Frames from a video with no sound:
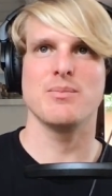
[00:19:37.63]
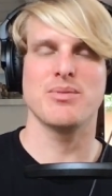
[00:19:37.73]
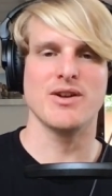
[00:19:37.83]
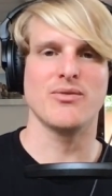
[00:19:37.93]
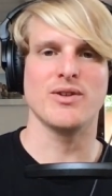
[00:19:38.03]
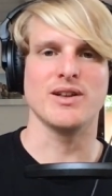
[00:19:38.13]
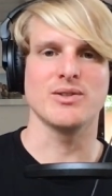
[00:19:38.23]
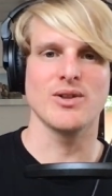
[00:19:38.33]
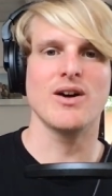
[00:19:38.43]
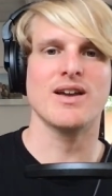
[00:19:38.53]
briefly
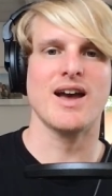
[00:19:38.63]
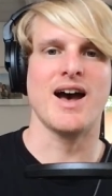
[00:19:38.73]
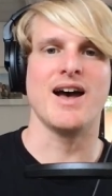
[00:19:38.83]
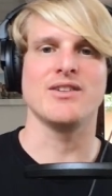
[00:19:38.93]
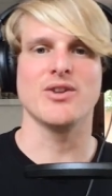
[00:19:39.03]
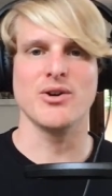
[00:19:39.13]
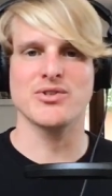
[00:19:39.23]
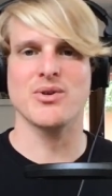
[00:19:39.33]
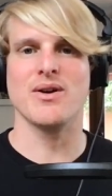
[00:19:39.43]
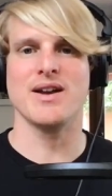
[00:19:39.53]
look at
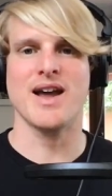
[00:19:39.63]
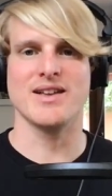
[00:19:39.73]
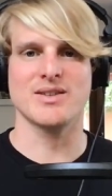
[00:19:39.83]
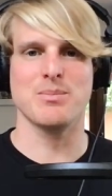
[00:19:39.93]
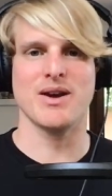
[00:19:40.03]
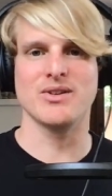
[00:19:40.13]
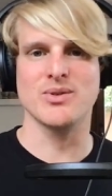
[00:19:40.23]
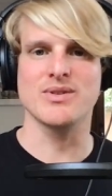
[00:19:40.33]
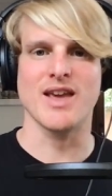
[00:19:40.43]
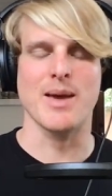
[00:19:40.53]
Dogecoin as compared
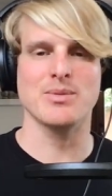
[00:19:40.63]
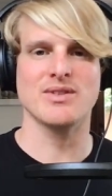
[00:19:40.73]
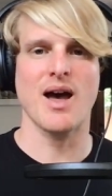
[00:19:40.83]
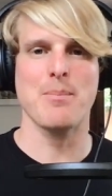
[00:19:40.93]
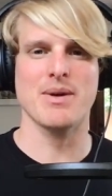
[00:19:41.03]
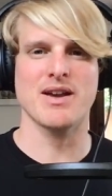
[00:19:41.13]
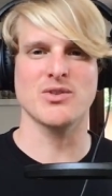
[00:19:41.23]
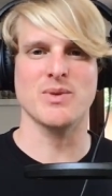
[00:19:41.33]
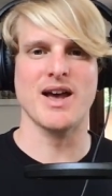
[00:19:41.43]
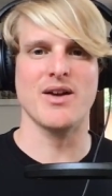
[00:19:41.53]
to GameStop
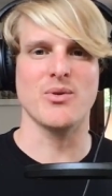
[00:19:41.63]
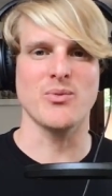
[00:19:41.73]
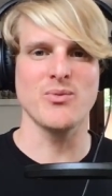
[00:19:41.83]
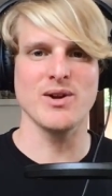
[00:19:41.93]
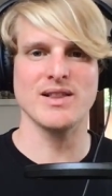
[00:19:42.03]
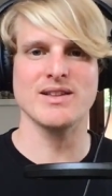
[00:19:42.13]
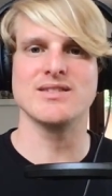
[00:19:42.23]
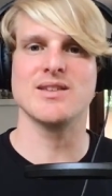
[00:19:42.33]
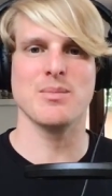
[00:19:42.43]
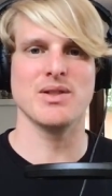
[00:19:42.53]
because we had a really
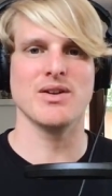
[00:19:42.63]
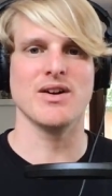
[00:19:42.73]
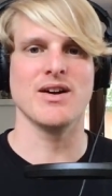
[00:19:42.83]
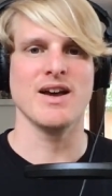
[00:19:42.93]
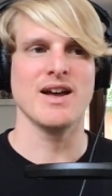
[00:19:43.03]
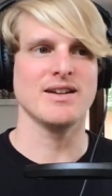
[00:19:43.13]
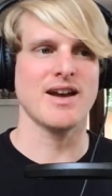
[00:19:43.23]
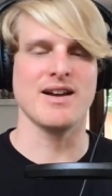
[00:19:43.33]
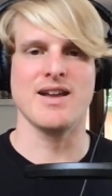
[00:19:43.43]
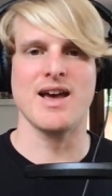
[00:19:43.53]
similar
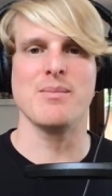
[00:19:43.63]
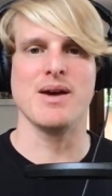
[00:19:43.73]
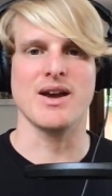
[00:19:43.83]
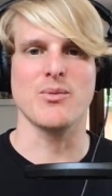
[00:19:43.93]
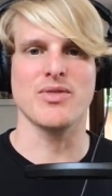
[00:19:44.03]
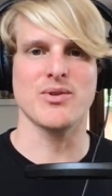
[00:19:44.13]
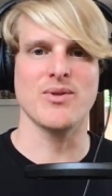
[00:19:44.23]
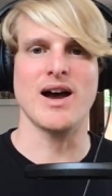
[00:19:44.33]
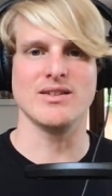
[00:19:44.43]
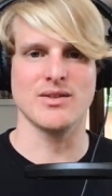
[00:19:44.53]
dynamic with the
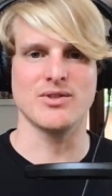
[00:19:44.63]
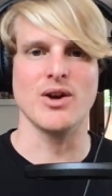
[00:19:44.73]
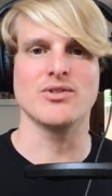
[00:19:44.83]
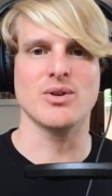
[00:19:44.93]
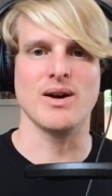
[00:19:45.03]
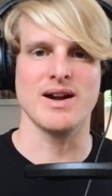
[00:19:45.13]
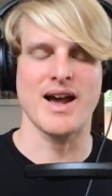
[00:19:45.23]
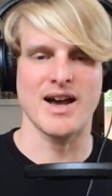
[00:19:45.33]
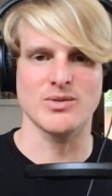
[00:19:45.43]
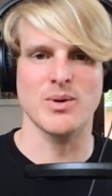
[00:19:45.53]
rise of Dogecoin
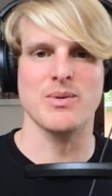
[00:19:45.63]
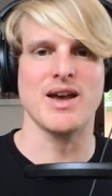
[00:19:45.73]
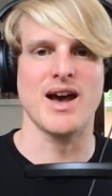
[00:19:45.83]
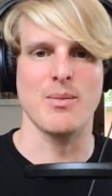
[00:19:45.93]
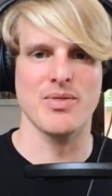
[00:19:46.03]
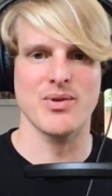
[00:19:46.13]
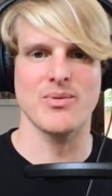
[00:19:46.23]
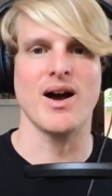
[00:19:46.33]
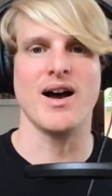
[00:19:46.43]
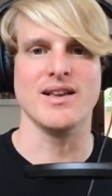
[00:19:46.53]
as what we have with the
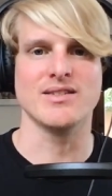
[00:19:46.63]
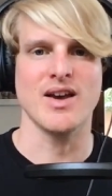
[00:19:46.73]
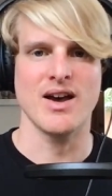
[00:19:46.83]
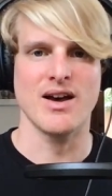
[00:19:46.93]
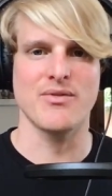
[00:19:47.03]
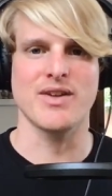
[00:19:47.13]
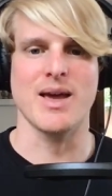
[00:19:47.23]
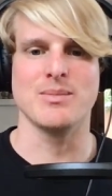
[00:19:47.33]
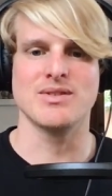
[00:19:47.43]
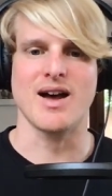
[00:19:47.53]
rise of
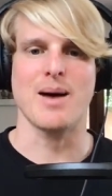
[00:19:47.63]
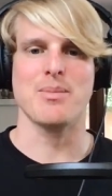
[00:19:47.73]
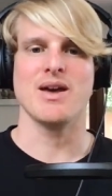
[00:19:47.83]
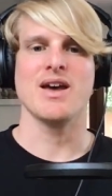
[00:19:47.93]
GameStop.